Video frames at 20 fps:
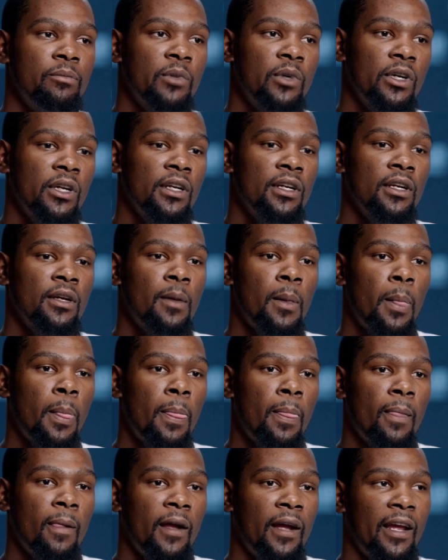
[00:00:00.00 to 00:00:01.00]
But I
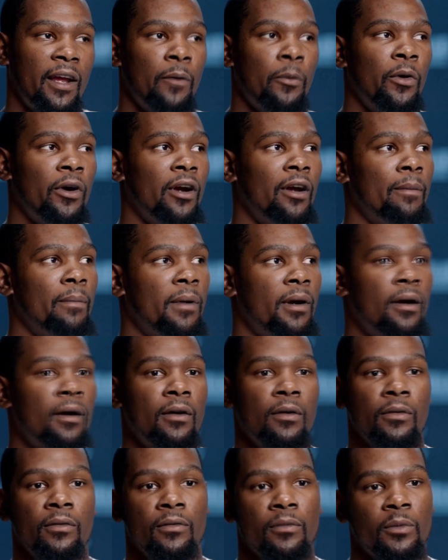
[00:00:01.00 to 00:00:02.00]
can't worry
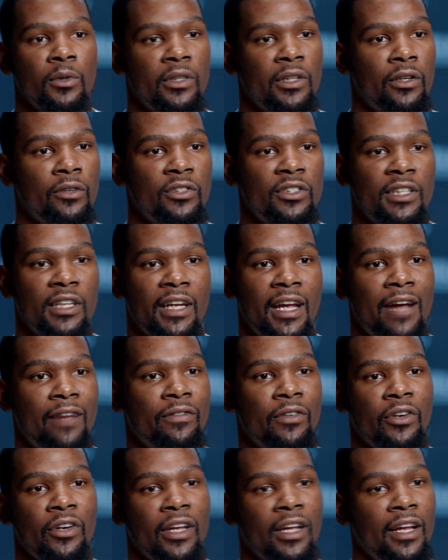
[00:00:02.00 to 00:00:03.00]
about what they'll say
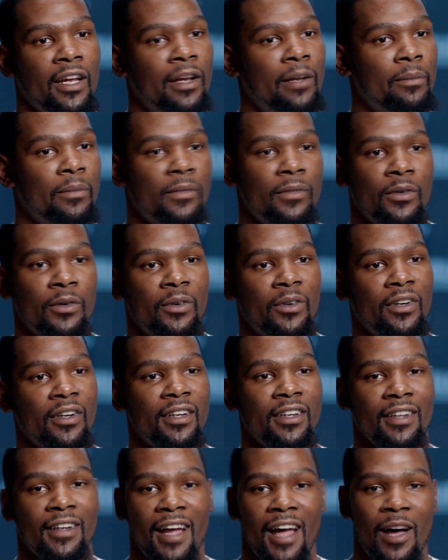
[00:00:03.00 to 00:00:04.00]
after the game or
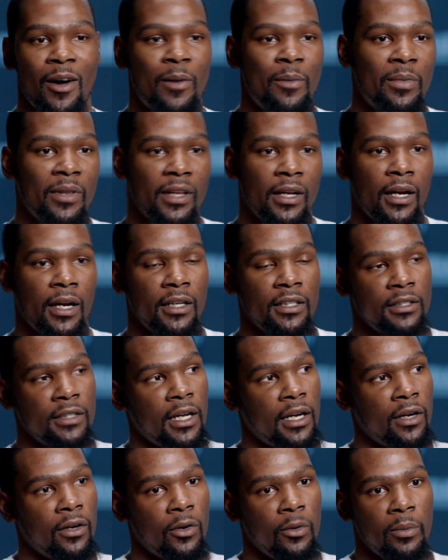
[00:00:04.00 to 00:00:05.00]
how I'm playing. I just
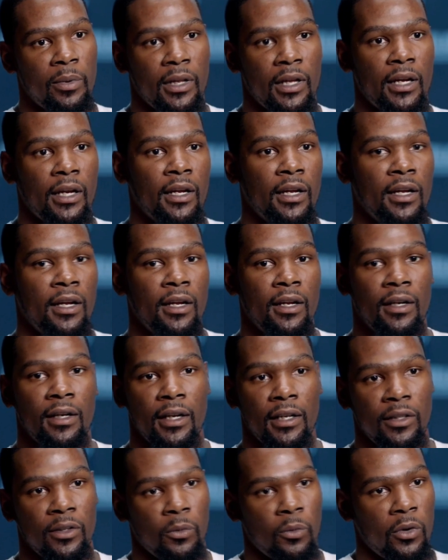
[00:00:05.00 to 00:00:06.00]
gotta go play.
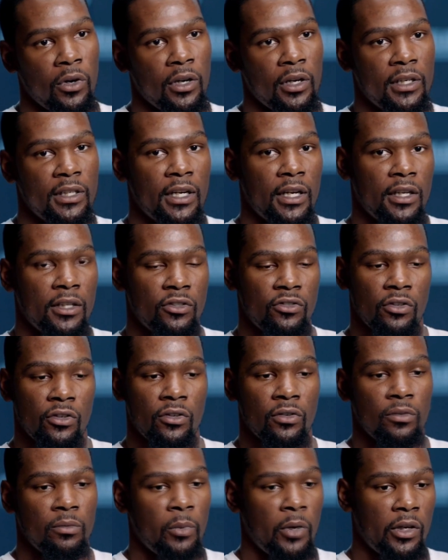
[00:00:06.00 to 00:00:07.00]
Let the work take
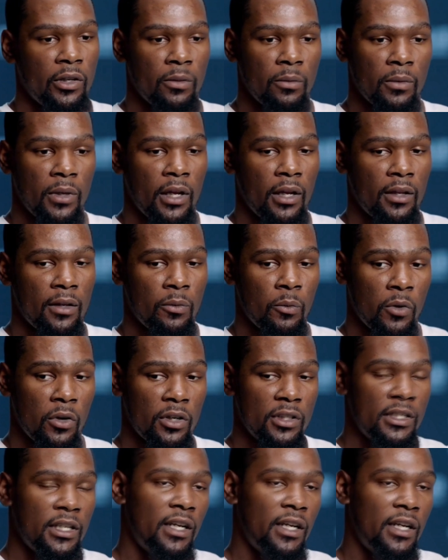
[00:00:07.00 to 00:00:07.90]
control, let the work